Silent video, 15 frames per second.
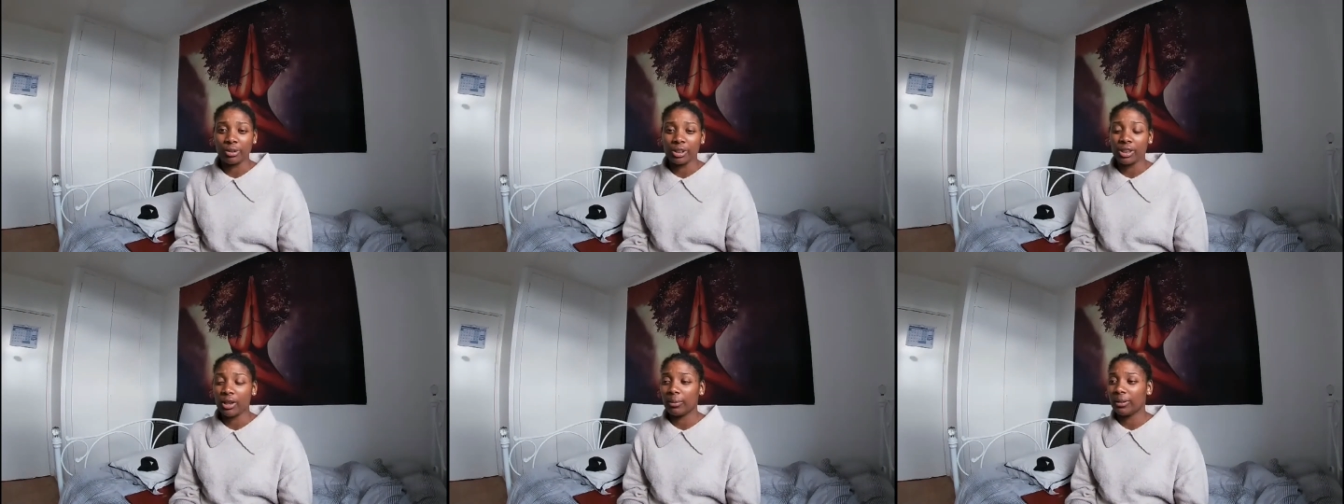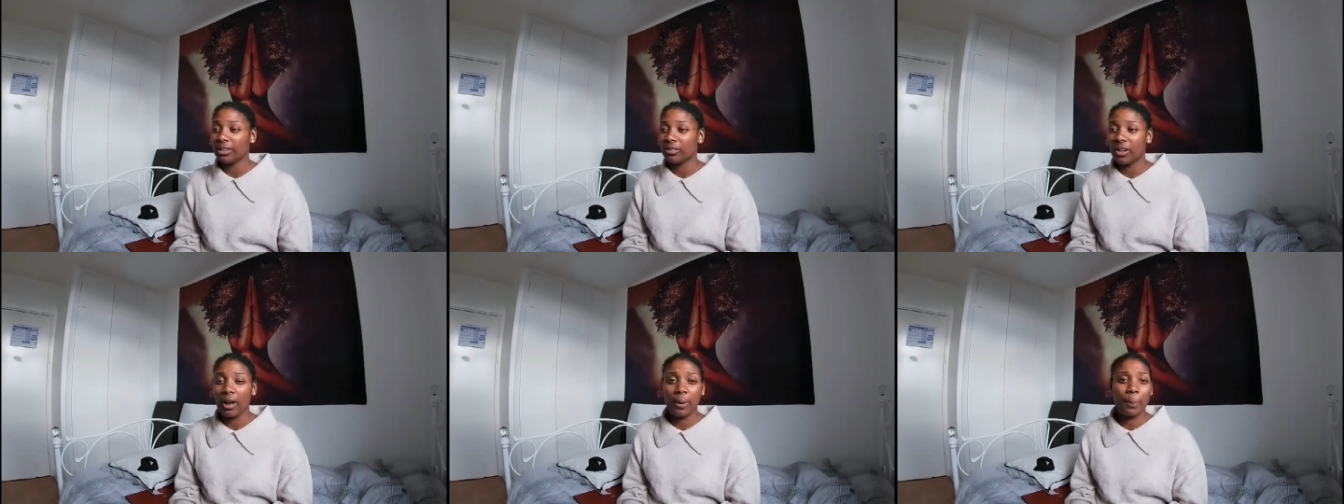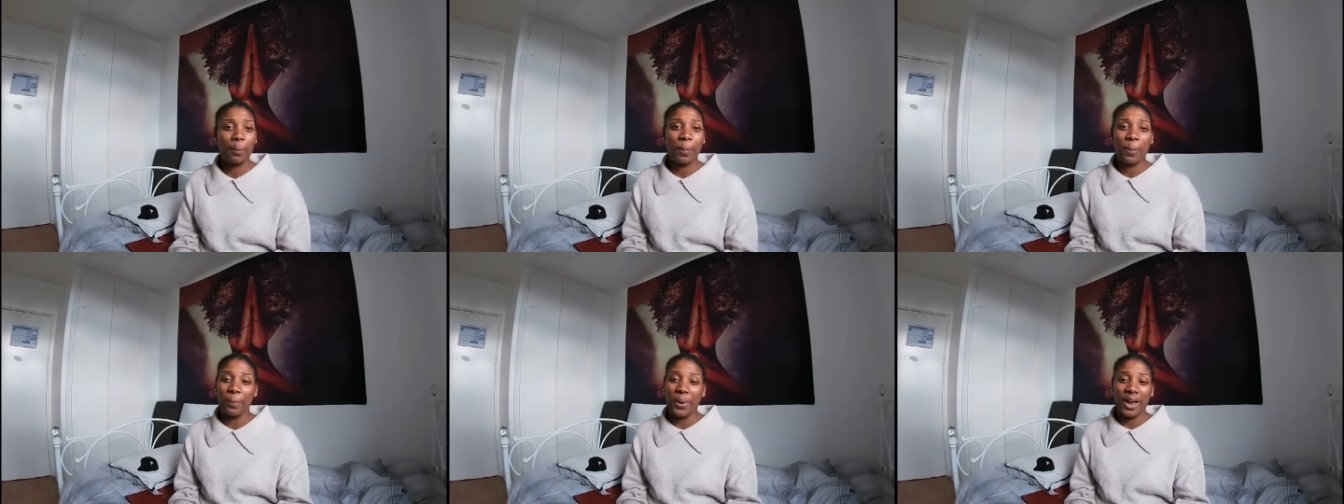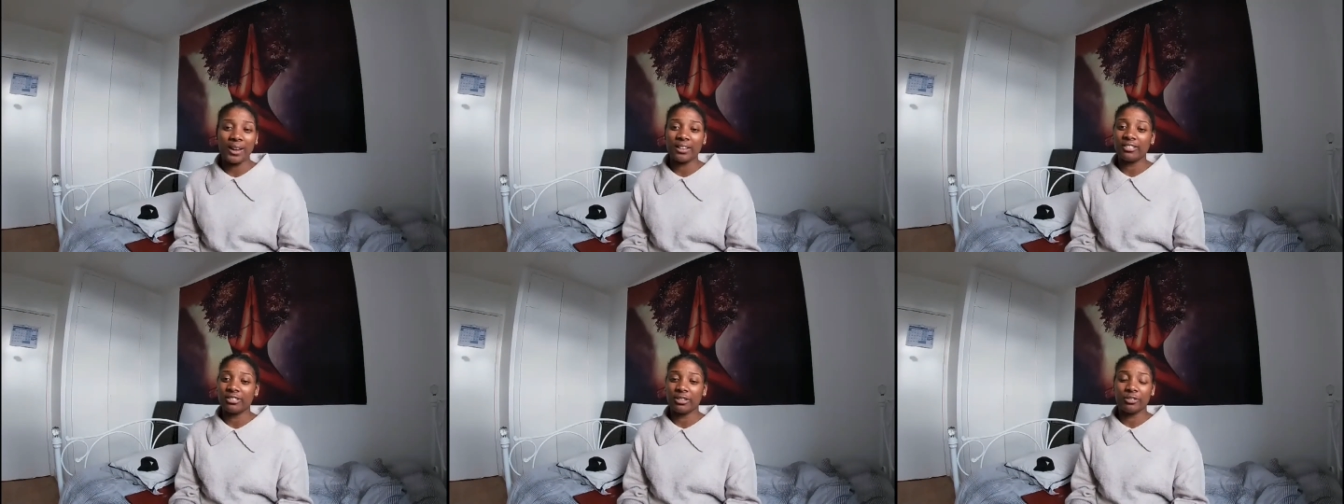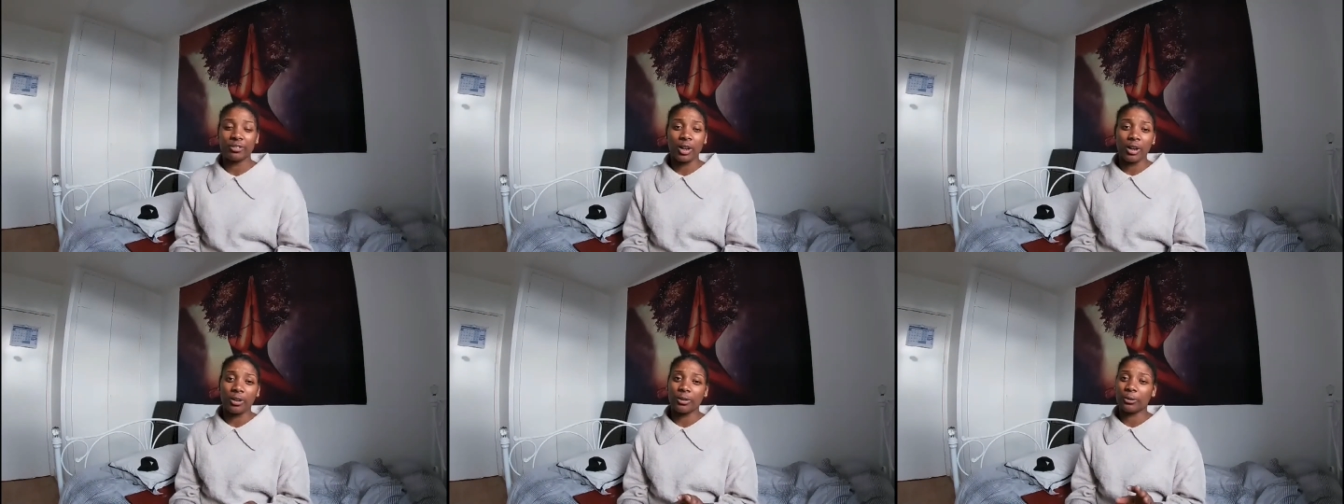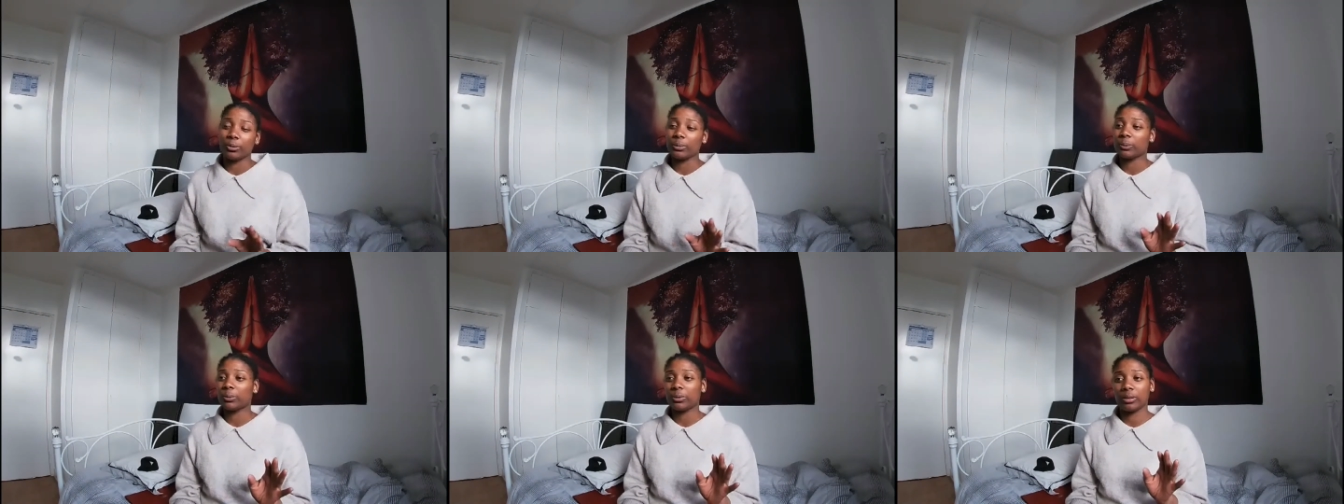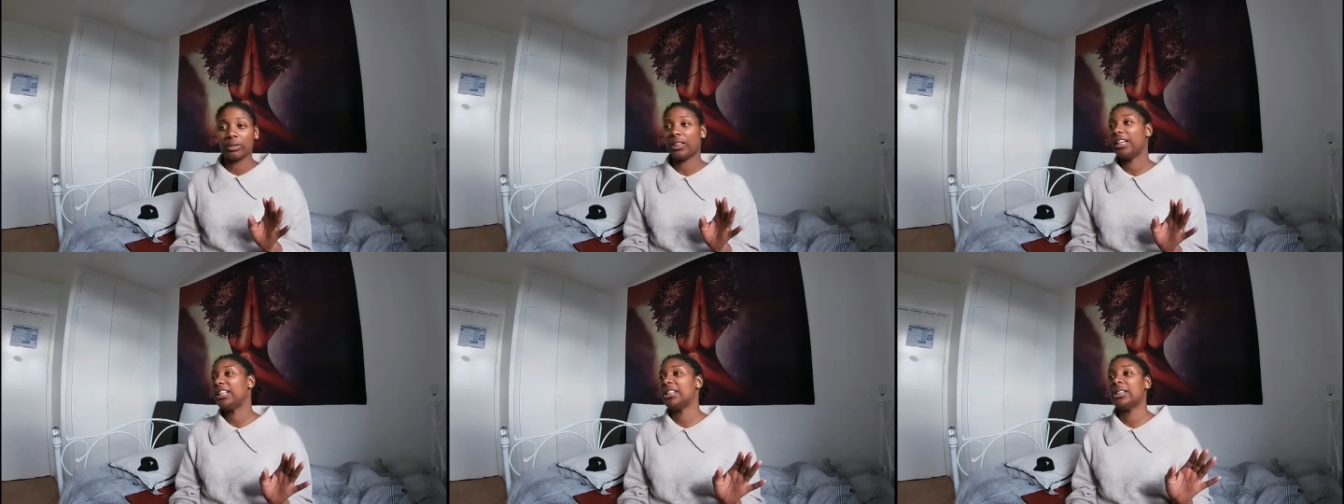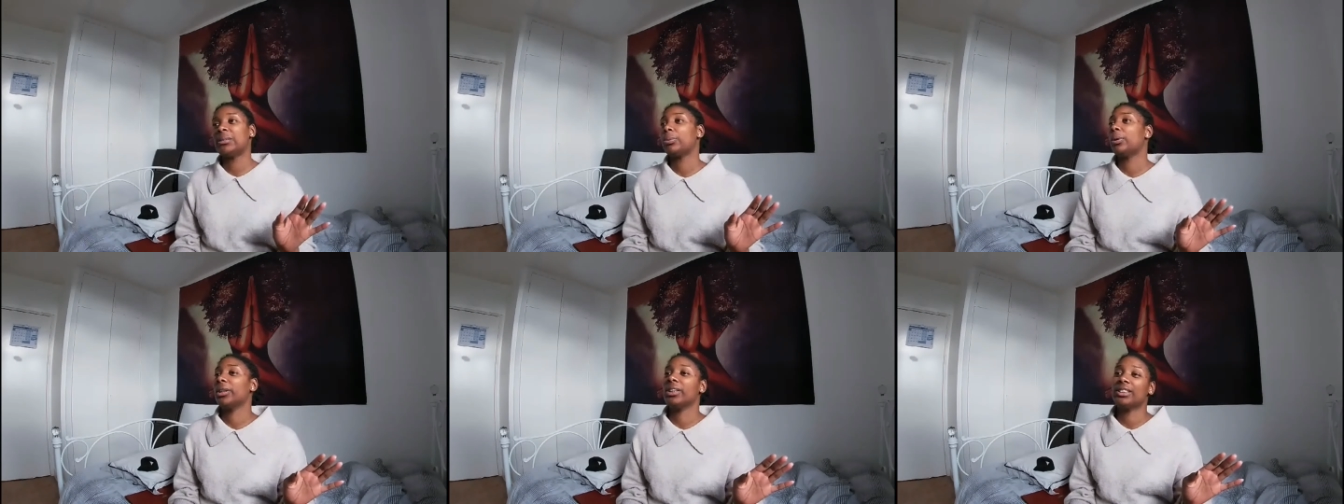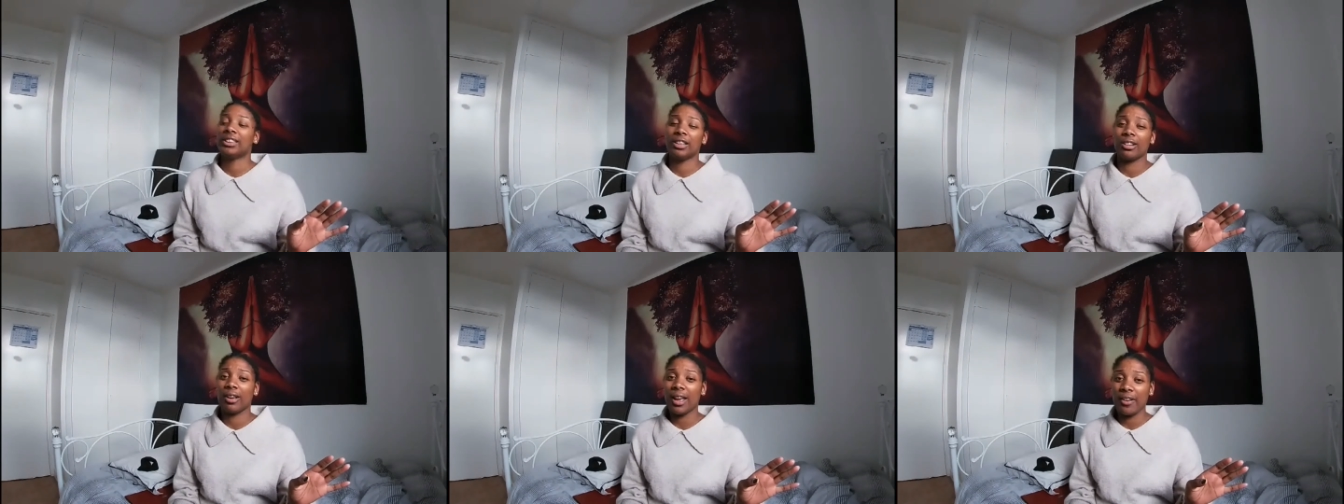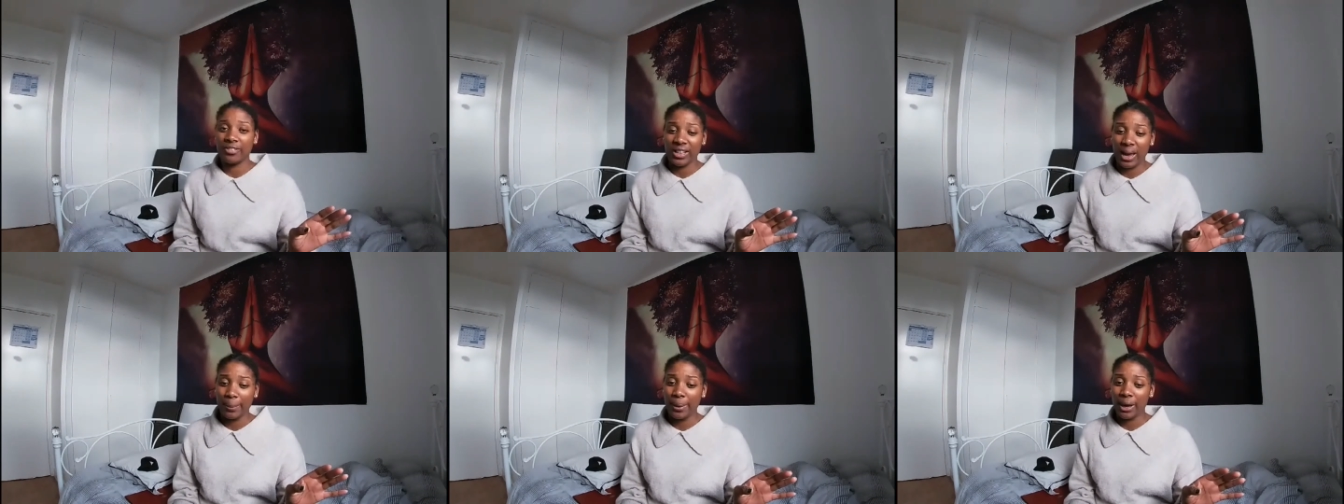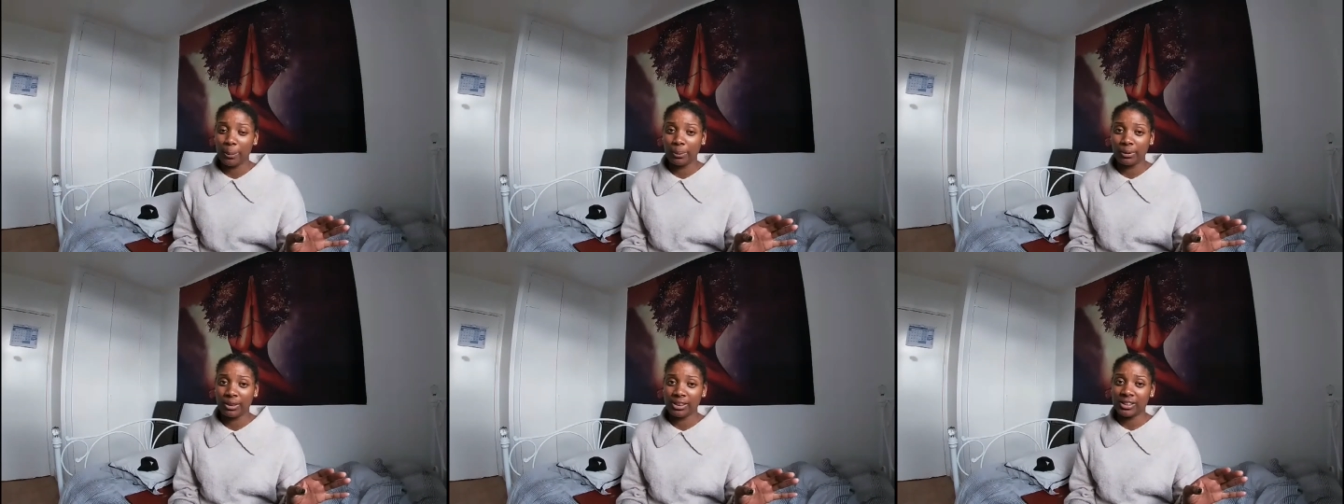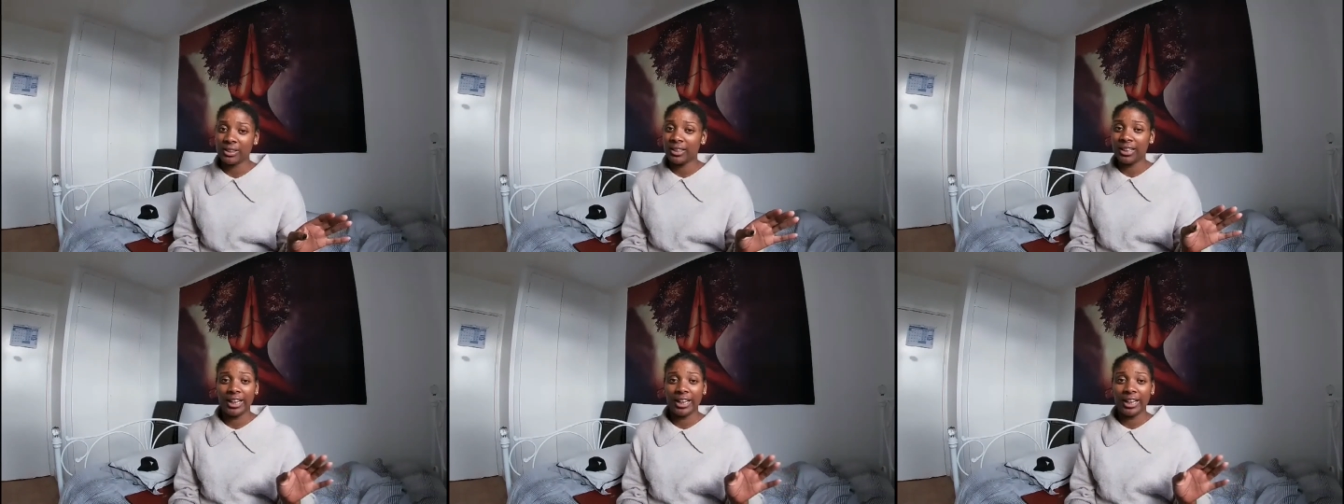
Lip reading: So it's not a matter of, oh, it's because they don't have their papers.